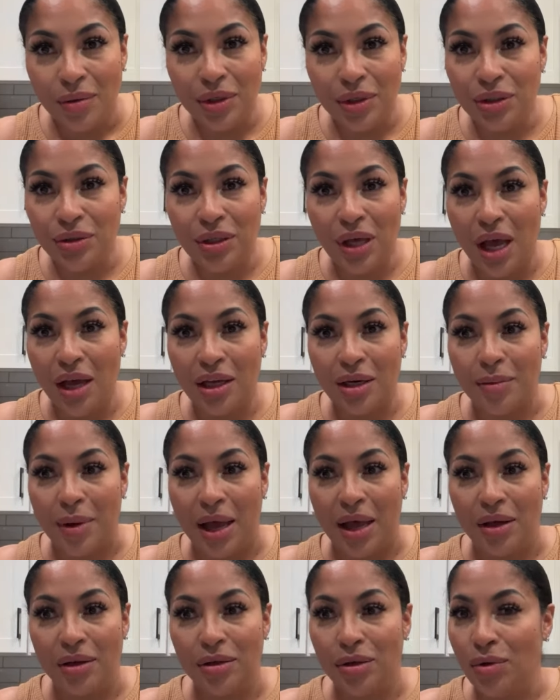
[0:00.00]
what you talking
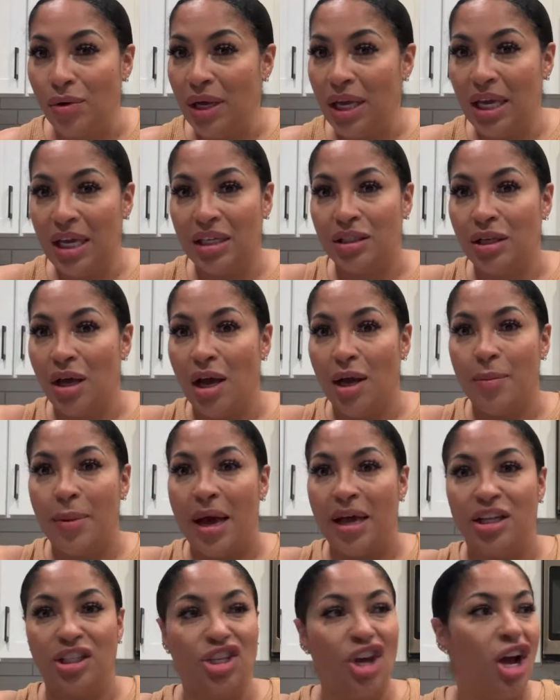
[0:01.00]
about? Go ahead, talk
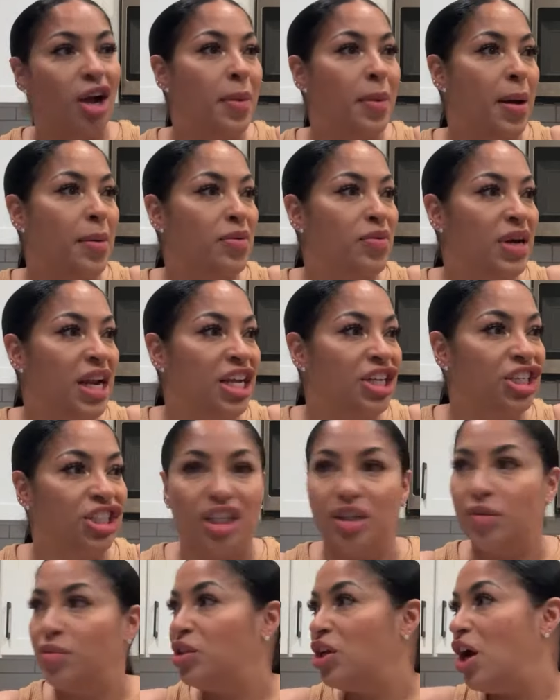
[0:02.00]
about it. Talk about a
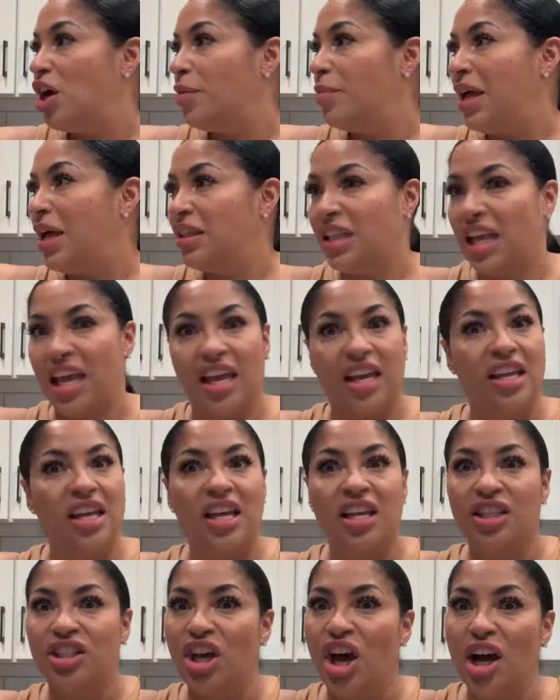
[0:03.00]
relationship. Talk about that.
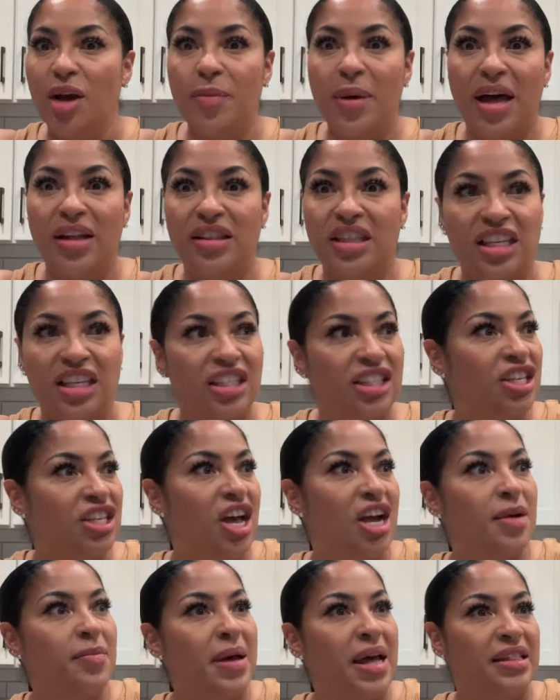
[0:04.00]
Talk about this.
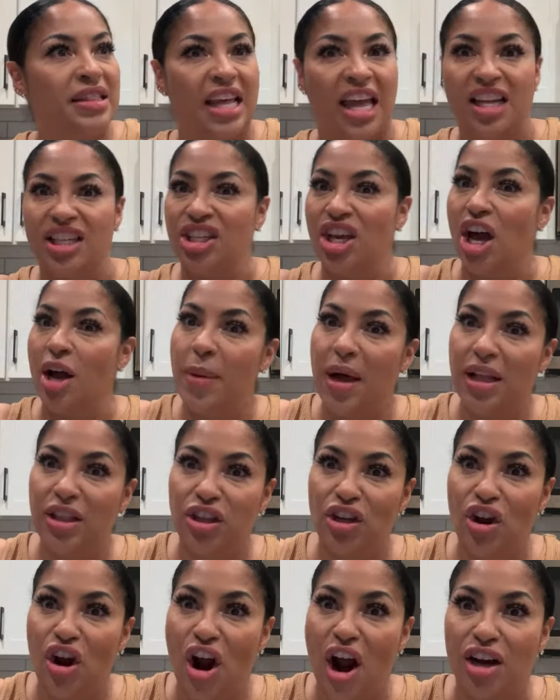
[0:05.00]
Talk about that. Talk about the
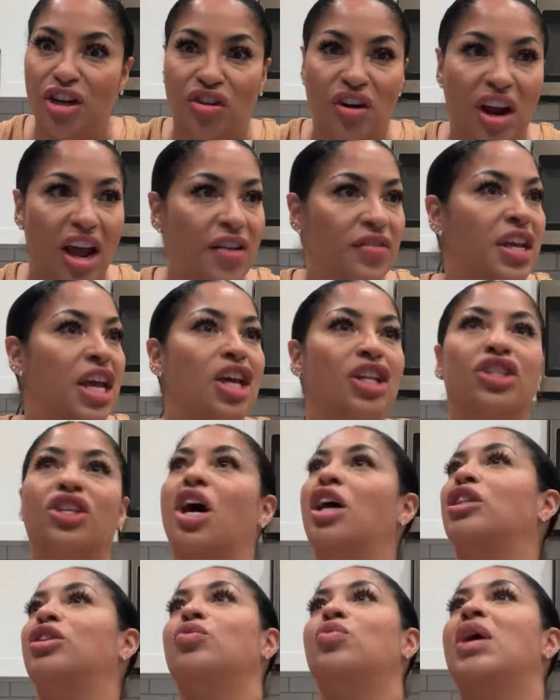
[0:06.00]
car I drive.
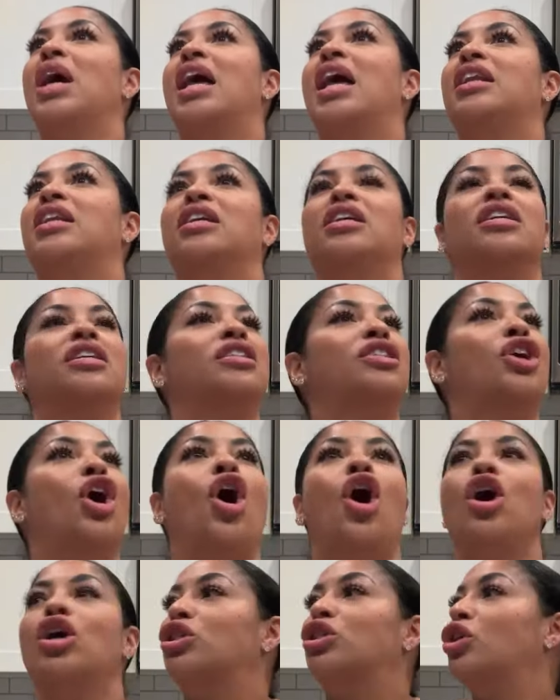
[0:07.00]
Talk the way I look.
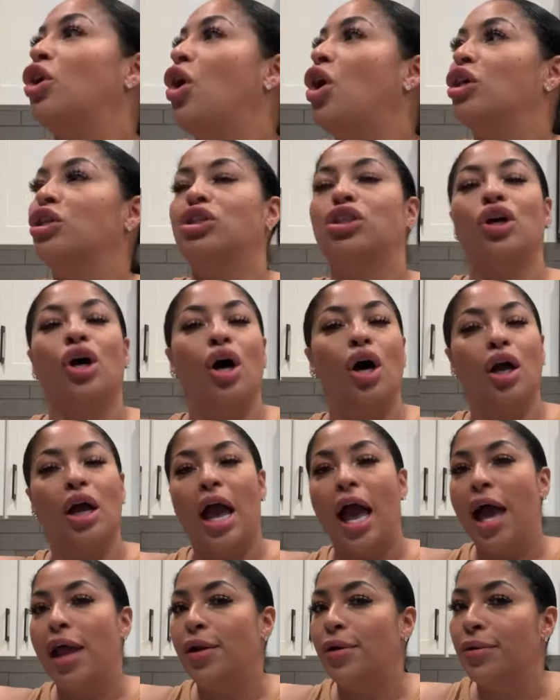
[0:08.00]
Talk, talk, talk.
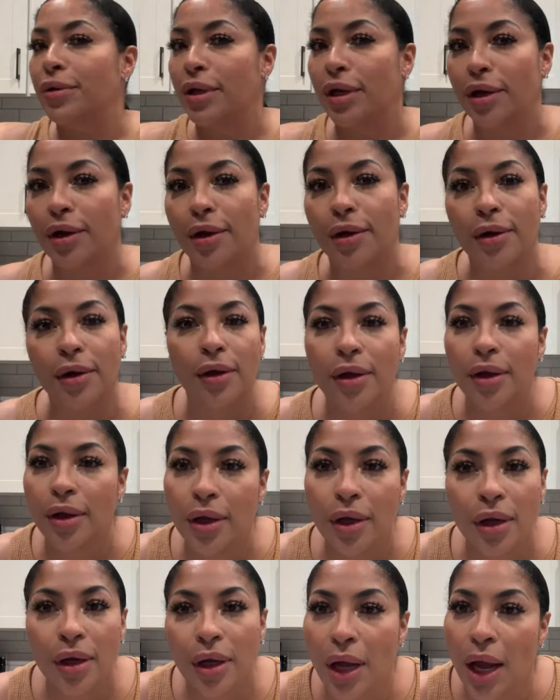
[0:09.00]
I don't care.
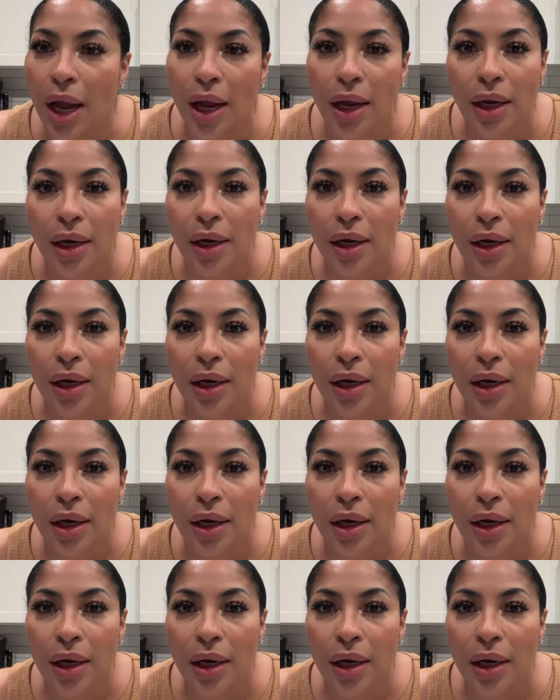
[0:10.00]
Okay?